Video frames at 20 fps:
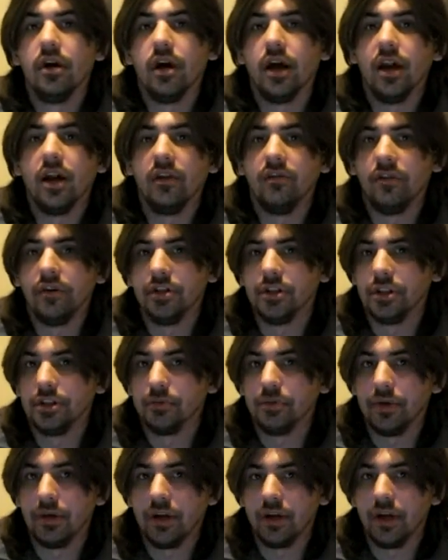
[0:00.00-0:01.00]
And if you're
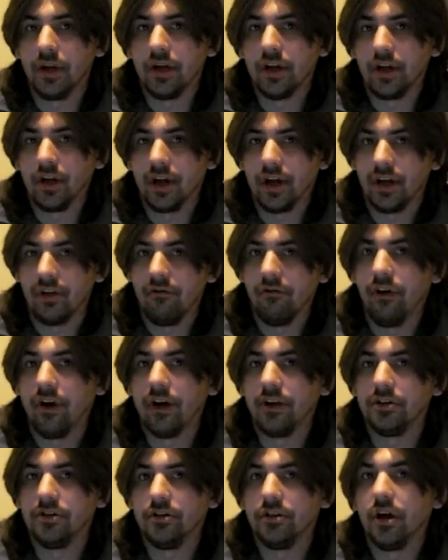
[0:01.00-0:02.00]
just beginning, I
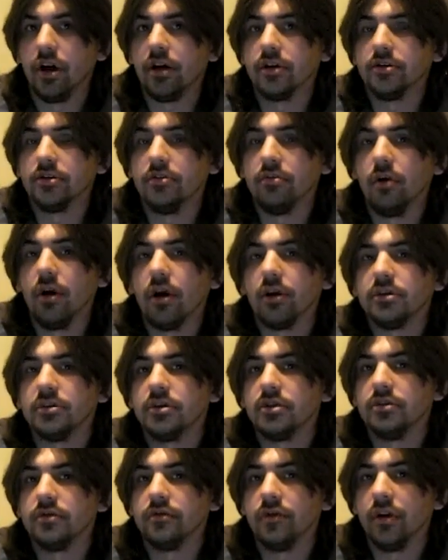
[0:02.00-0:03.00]
advise you not to watch
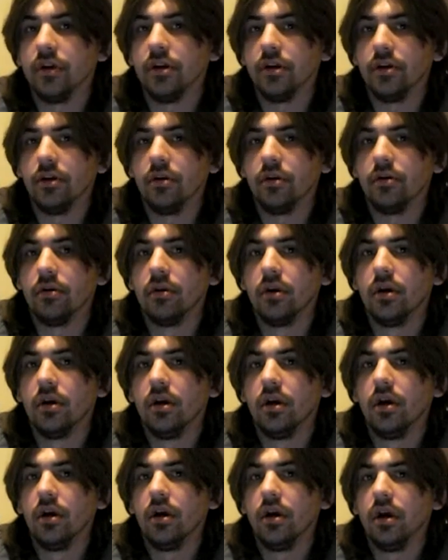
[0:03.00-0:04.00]
this video
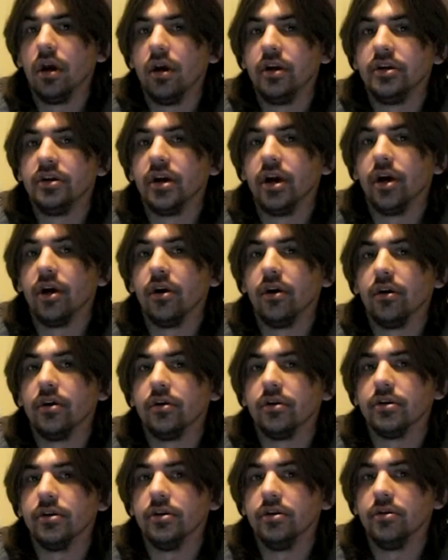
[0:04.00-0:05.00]

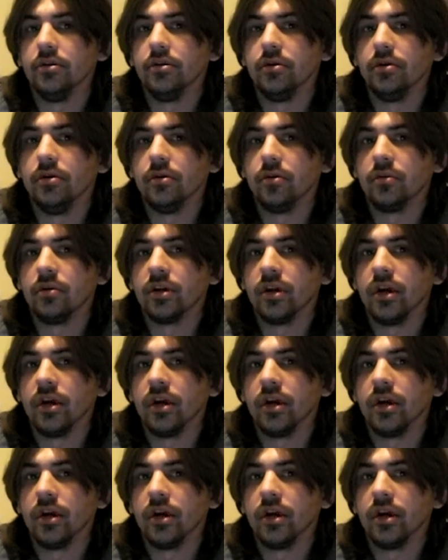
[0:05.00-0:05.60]
until you